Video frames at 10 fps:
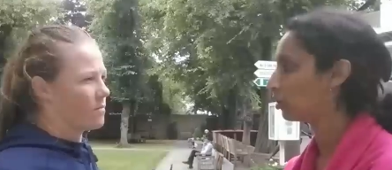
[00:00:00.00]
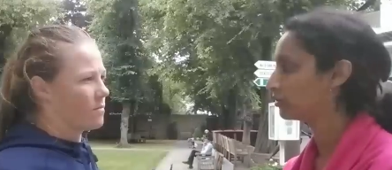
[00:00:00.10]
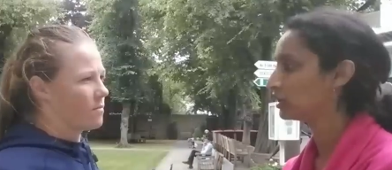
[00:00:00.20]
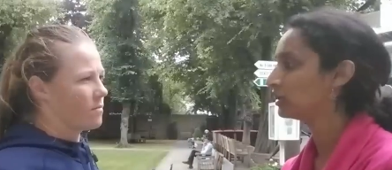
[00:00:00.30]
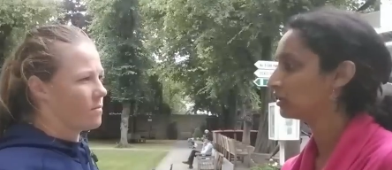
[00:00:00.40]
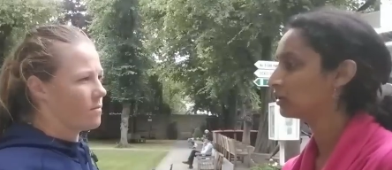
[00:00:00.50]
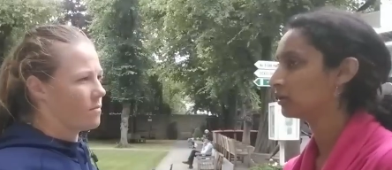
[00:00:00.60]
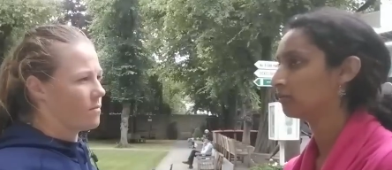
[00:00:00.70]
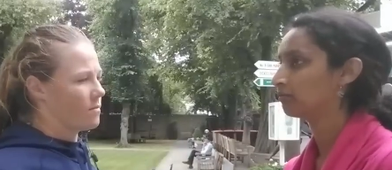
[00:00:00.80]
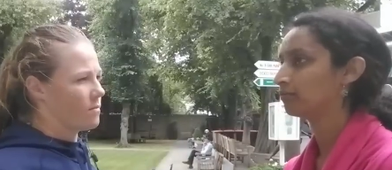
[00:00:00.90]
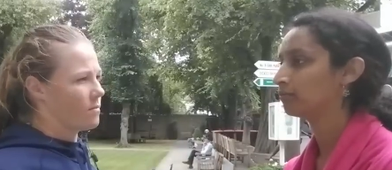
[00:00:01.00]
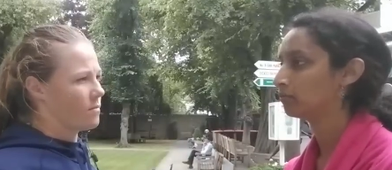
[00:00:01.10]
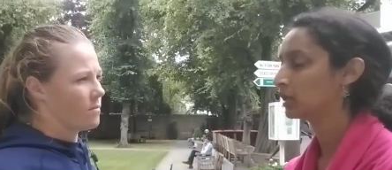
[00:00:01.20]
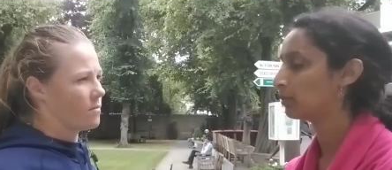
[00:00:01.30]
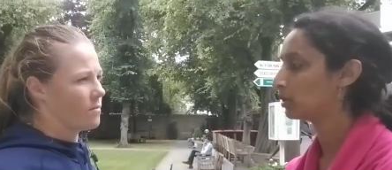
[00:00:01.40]
Speaker 1: obsolete in a
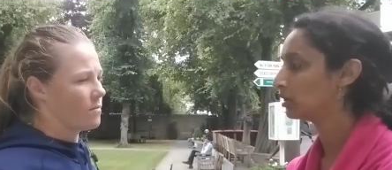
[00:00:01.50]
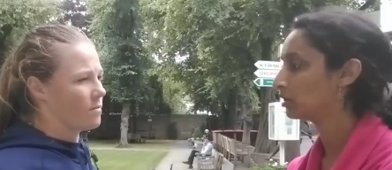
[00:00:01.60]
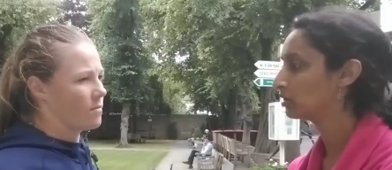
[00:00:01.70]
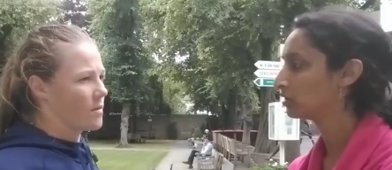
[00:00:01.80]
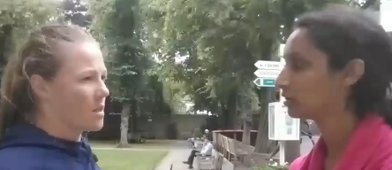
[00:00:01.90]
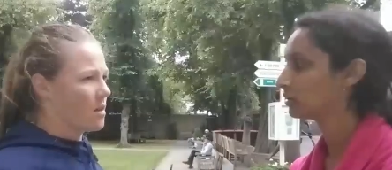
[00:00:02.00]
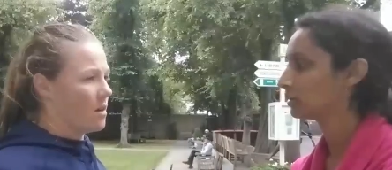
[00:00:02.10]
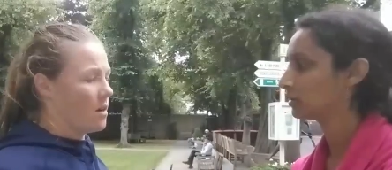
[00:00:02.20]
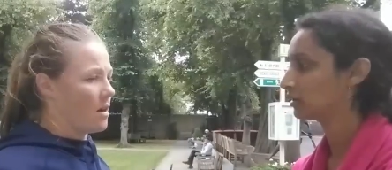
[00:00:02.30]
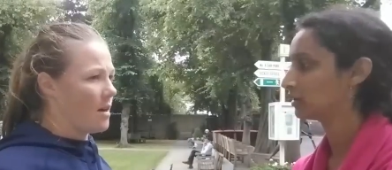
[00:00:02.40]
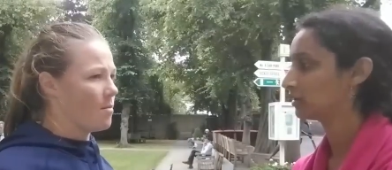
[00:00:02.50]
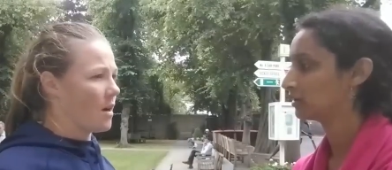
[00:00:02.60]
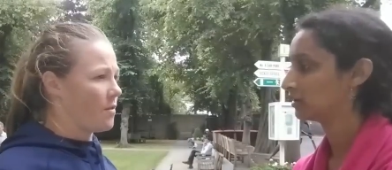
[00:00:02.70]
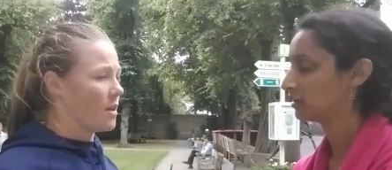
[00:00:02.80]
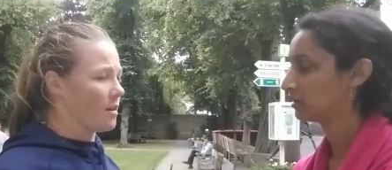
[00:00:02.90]
couple of years.
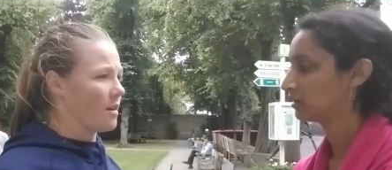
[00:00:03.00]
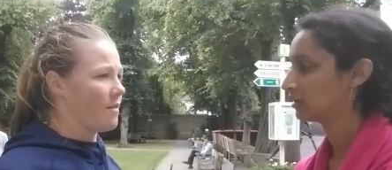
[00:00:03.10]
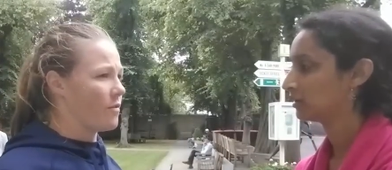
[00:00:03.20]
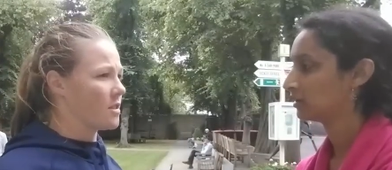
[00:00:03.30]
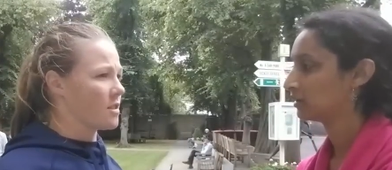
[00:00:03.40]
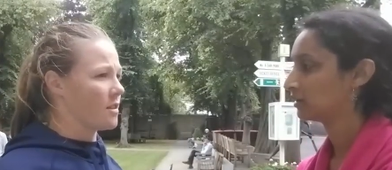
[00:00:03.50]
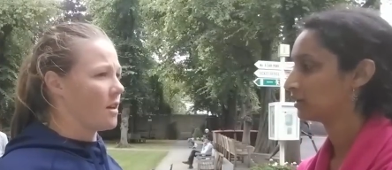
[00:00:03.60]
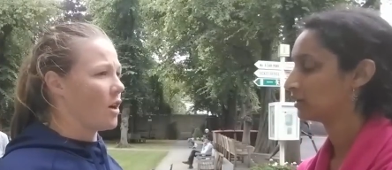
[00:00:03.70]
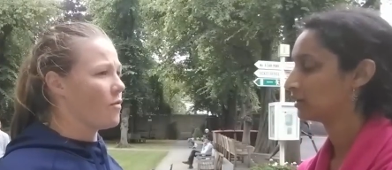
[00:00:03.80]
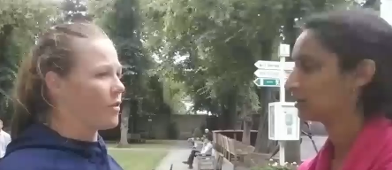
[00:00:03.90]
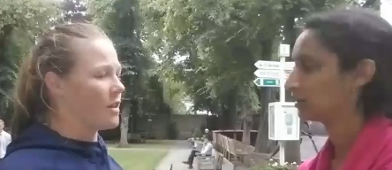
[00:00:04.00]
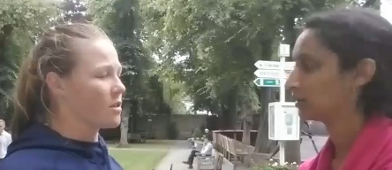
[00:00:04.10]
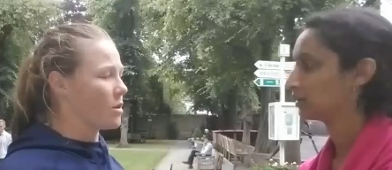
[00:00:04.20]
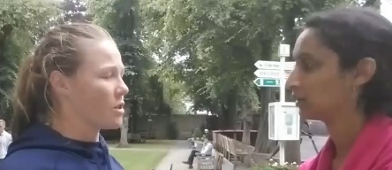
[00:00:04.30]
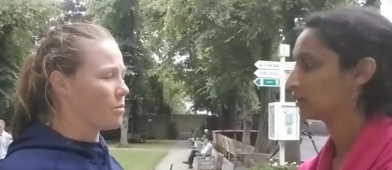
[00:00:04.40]
Speaker 2: I think hopefully
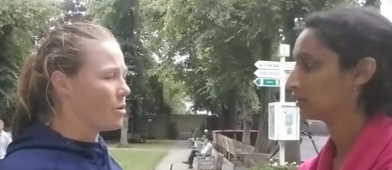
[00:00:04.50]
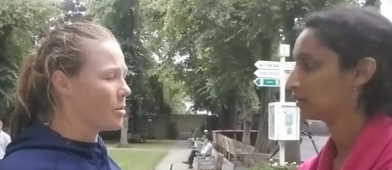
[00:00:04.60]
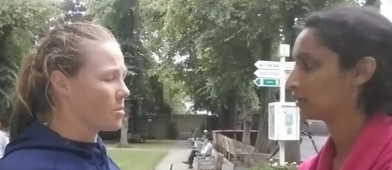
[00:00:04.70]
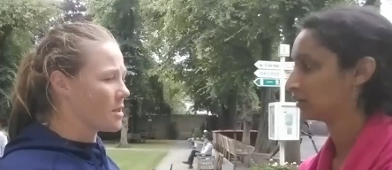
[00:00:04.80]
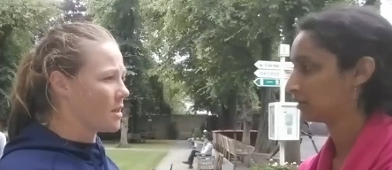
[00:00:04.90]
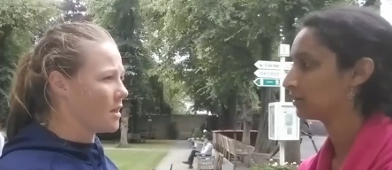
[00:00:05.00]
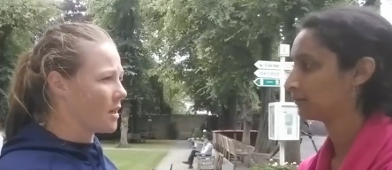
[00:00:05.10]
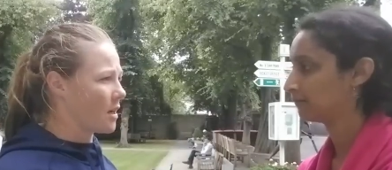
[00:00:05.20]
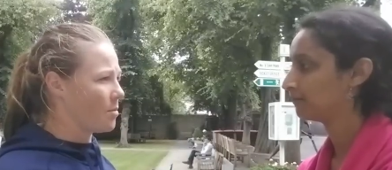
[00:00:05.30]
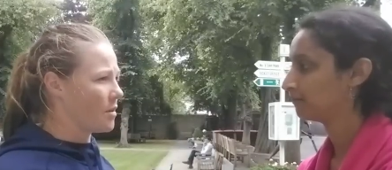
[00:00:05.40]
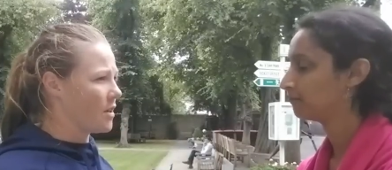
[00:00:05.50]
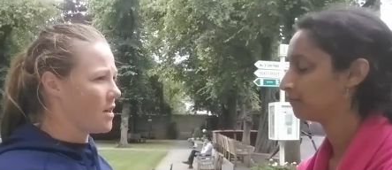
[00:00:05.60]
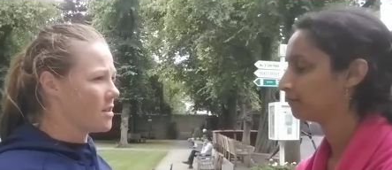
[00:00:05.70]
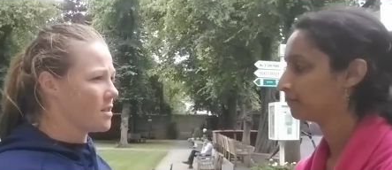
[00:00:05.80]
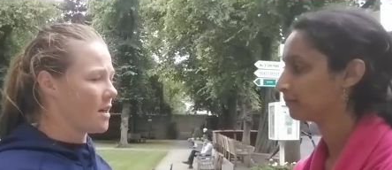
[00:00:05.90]
this question will be obsolete in a couple of
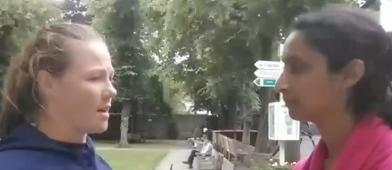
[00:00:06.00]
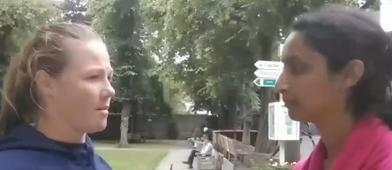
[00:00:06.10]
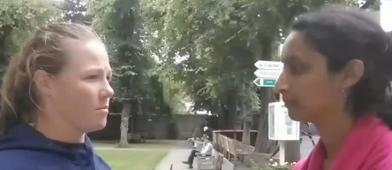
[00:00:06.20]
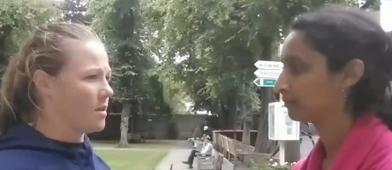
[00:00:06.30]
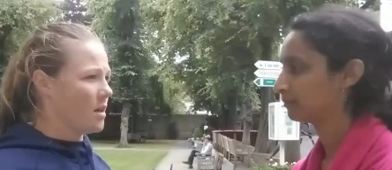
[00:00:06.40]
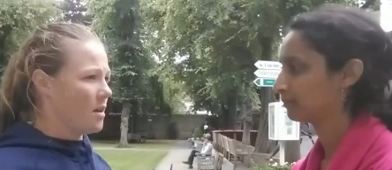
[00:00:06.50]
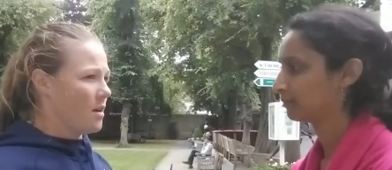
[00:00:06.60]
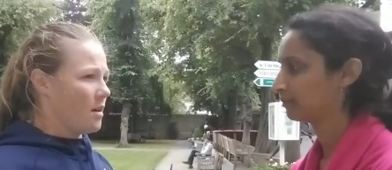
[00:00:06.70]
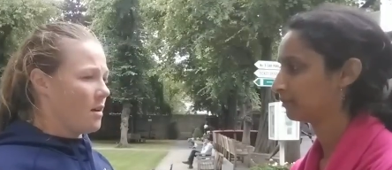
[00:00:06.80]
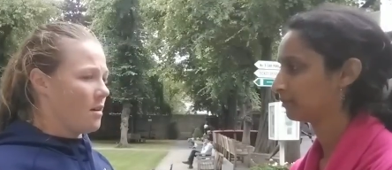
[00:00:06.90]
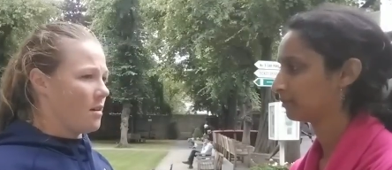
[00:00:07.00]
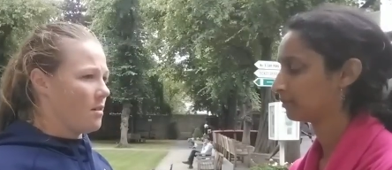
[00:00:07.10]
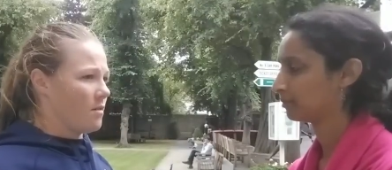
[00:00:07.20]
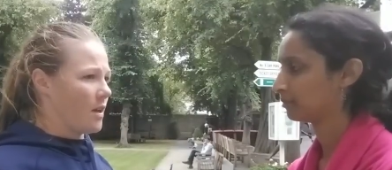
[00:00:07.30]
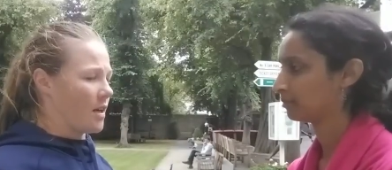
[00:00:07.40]
years.
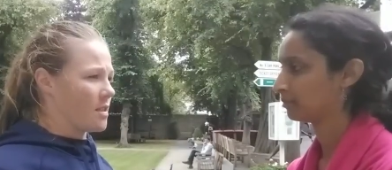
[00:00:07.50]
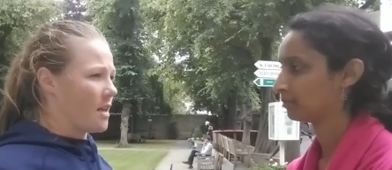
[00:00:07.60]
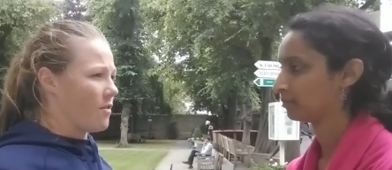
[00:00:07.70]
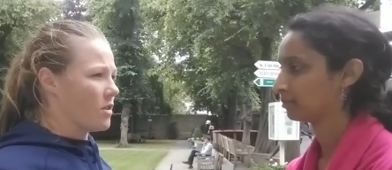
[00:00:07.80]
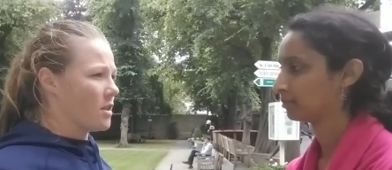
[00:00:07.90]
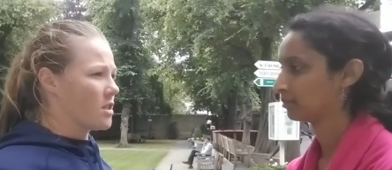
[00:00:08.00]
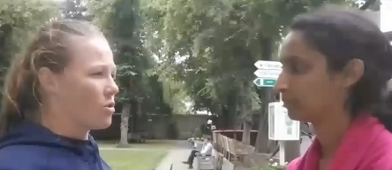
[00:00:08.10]
Like I said, I think this